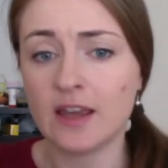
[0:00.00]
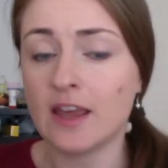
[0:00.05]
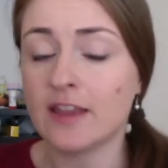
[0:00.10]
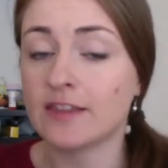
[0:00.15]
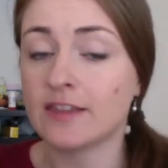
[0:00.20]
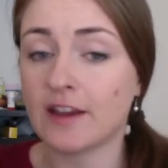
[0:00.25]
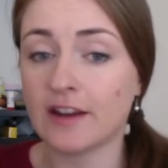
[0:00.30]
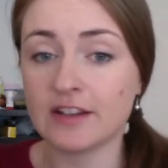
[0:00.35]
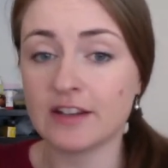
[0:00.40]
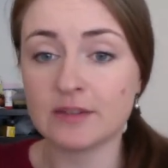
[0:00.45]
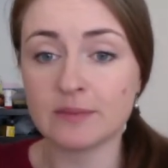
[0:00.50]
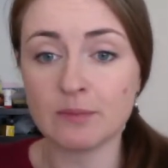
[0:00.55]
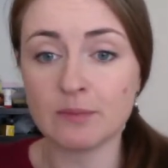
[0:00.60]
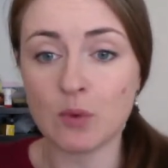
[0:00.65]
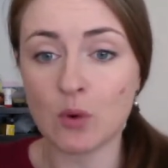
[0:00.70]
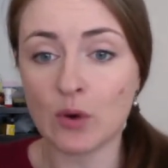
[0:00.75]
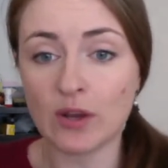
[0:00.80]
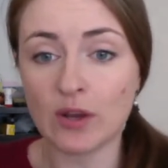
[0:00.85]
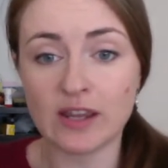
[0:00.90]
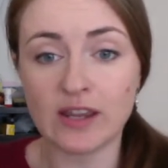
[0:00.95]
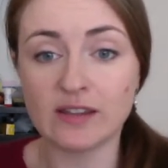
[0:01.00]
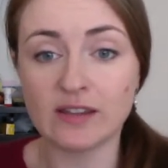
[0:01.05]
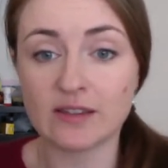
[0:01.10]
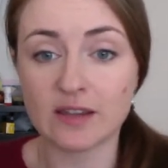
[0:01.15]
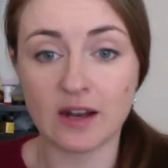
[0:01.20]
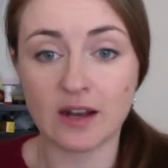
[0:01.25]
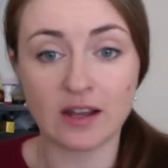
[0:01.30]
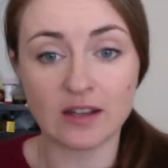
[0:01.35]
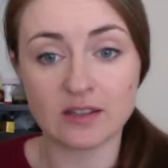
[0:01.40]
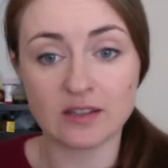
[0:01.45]
there is more ease than
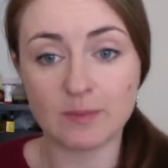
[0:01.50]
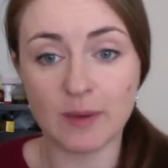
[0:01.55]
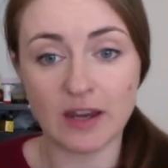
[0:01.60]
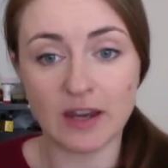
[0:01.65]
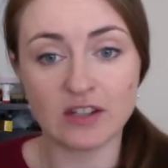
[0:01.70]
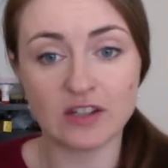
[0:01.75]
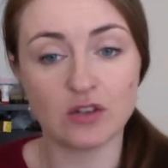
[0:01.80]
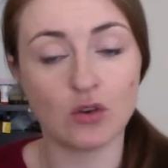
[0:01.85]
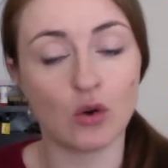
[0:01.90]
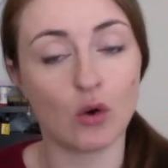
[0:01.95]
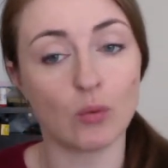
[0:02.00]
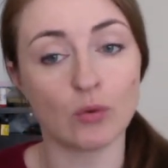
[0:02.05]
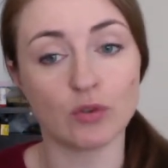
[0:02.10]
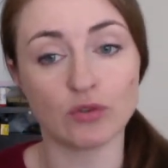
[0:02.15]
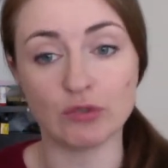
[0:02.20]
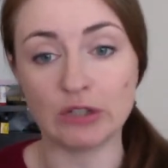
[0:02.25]
I expected or was